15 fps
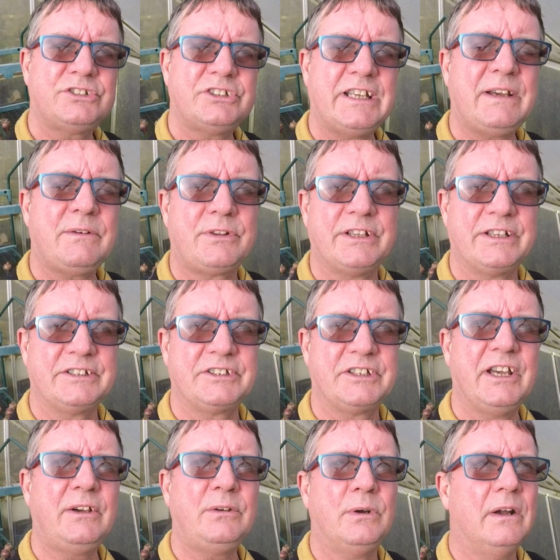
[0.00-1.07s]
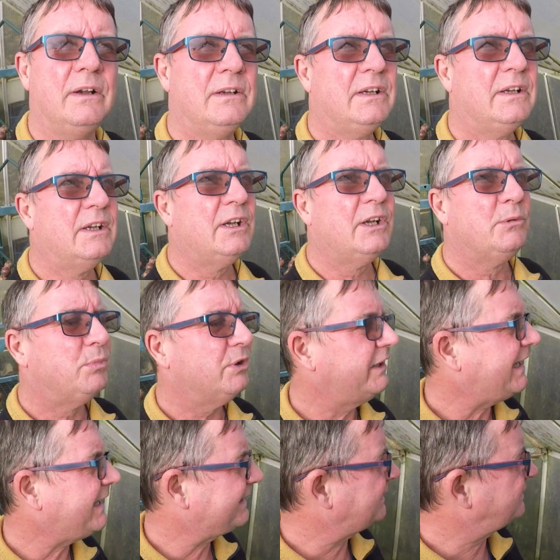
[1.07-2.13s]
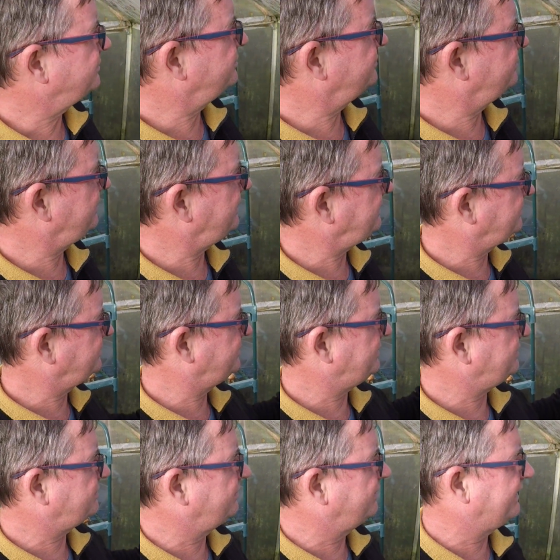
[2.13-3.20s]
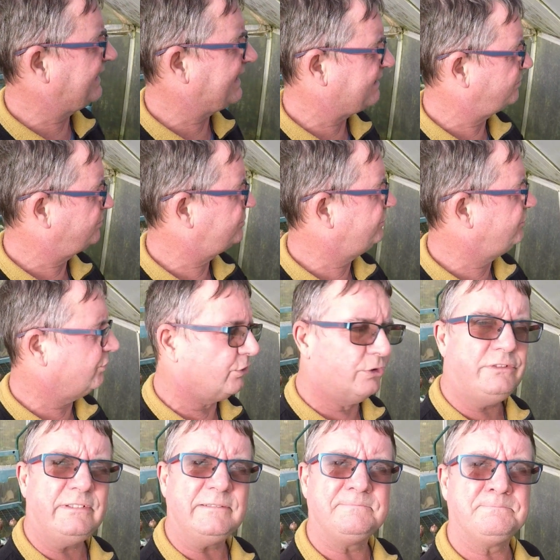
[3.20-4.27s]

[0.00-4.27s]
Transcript: how things go. But yeah, that's this greenhouse done.